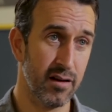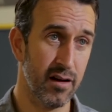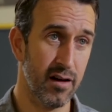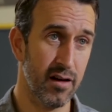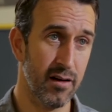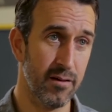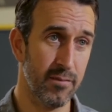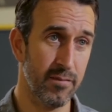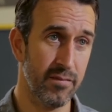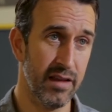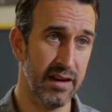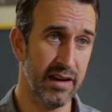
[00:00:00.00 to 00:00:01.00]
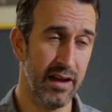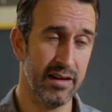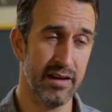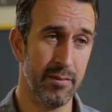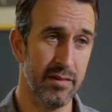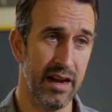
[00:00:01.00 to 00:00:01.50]
They
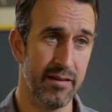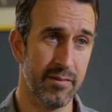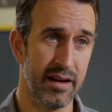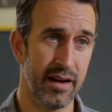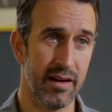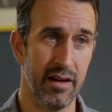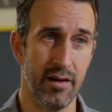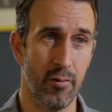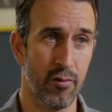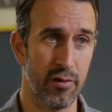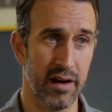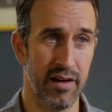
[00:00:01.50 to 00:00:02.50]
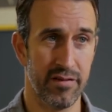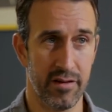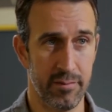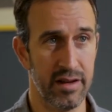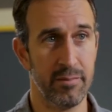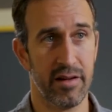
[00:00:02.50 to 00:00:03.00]
ended up naming an award after
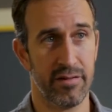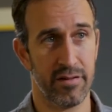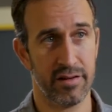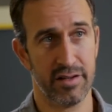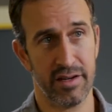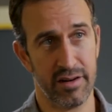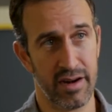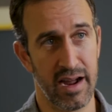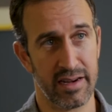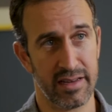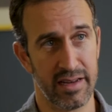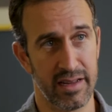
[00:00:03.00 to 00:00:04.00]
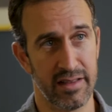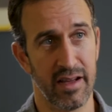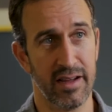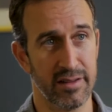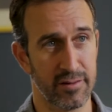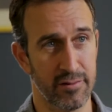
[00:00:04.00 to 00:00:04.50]
me my first year acting in the
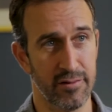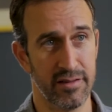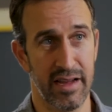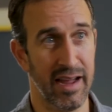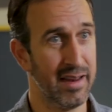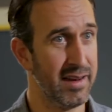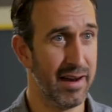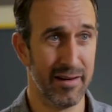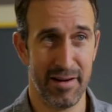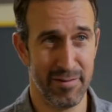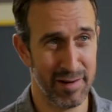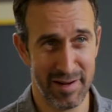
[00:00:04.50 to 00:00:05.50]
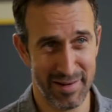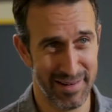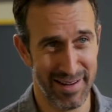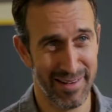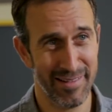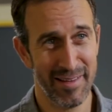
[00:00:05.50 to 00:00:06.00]
high school, and they hand it out every year
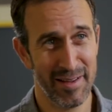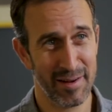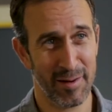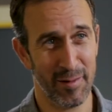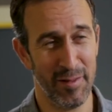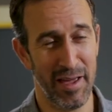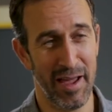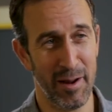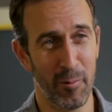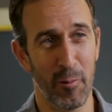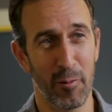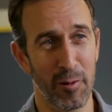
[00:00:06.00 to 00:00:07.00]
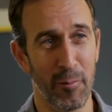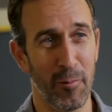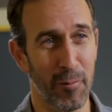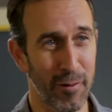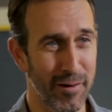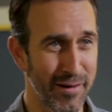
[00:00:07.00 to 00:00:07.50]
now, called the A Ward
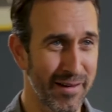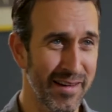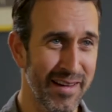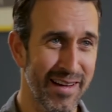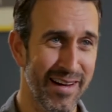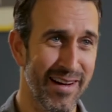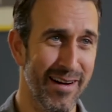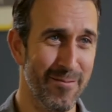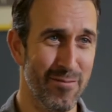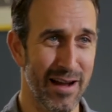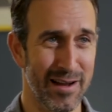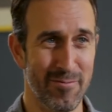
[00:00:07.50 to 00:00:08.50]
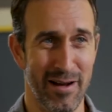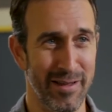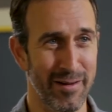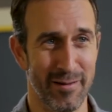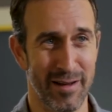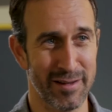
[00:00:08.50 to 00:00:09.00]
Award, back at my
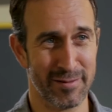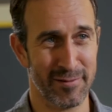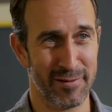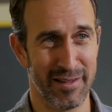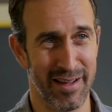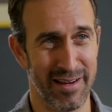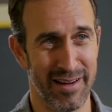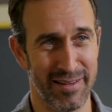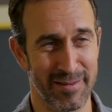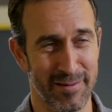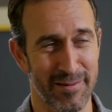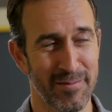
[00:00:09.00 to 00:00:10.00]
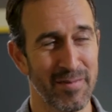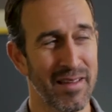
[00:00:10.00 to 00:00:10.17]
little high school, Glide High School.